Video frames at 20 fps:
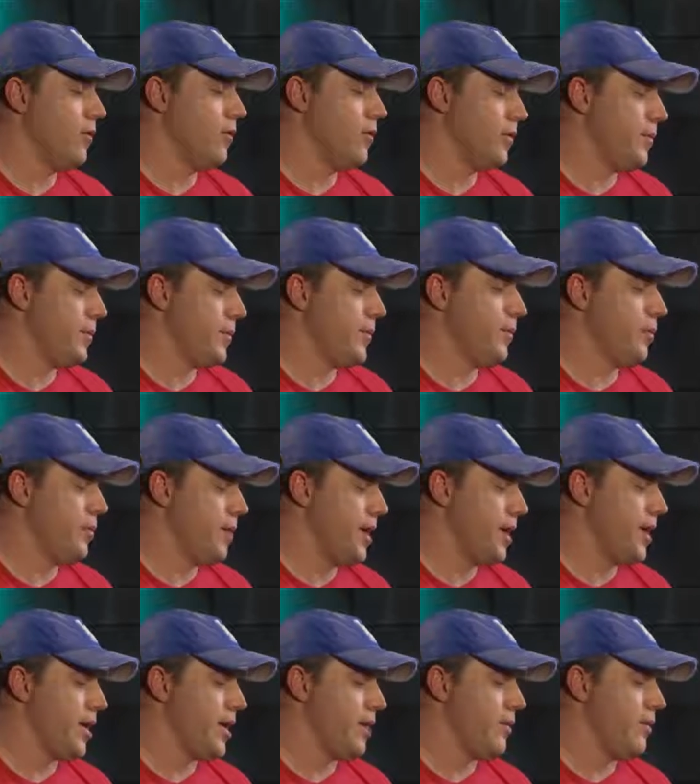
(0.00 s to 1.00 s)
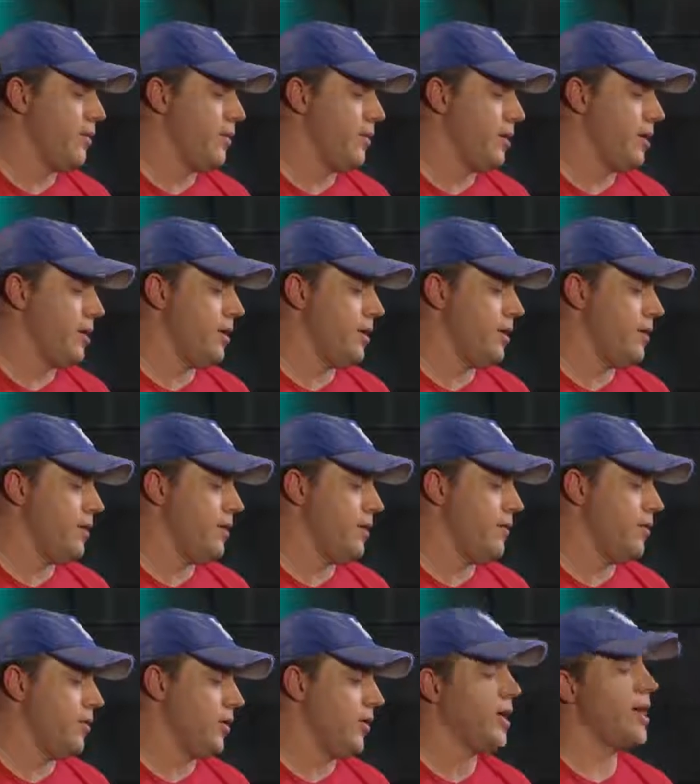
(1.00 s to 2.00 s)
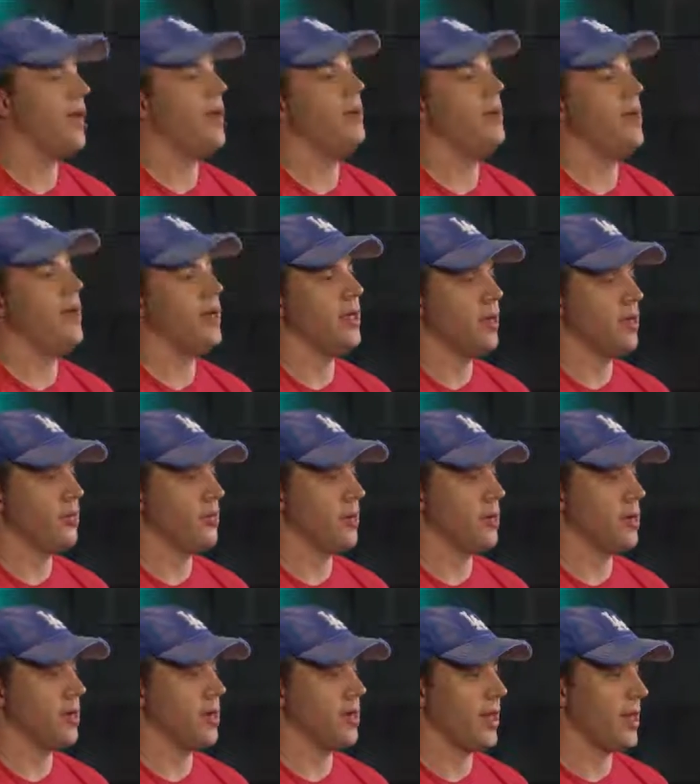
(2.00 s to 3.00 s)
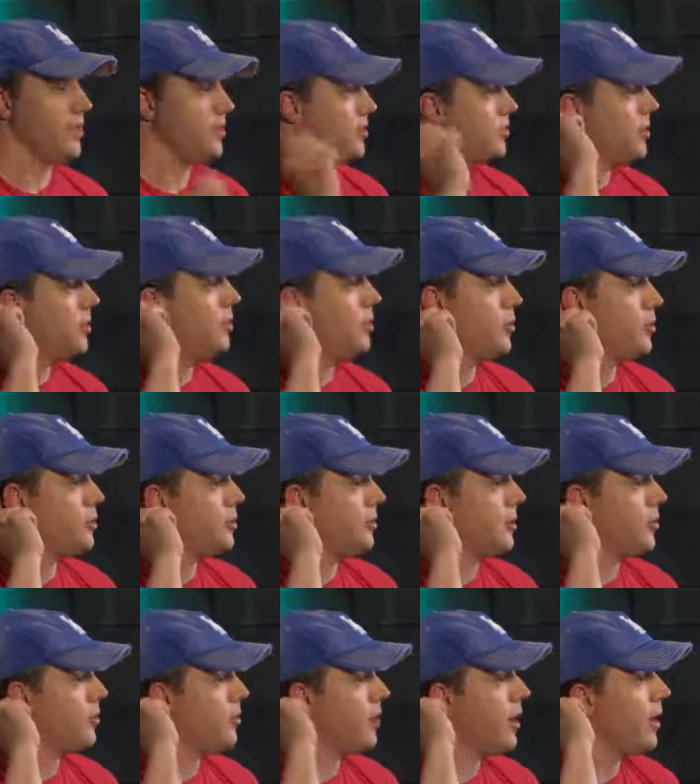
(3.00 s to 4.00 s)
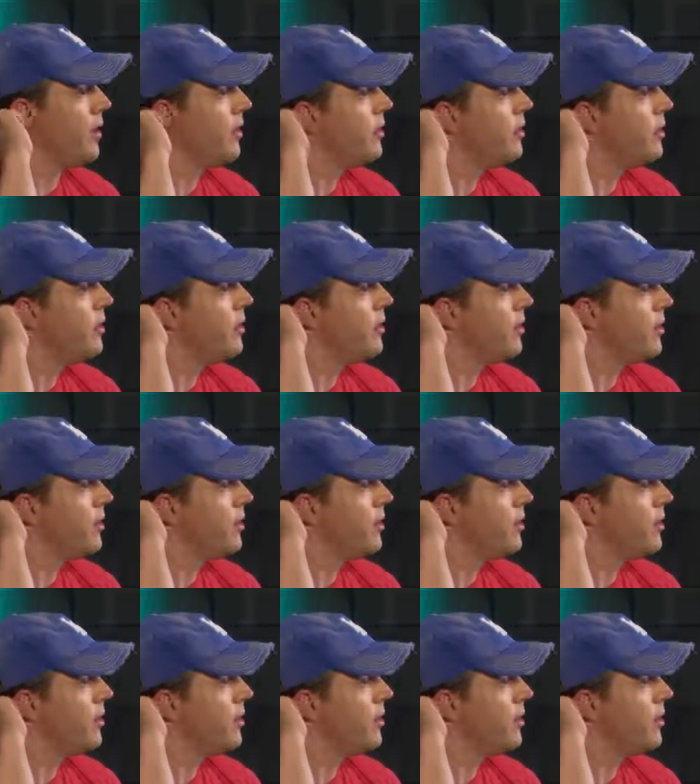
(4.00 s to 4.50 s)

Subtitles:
Hopefully people will make it. If you can't make it, we're going to live stream it, which would be great.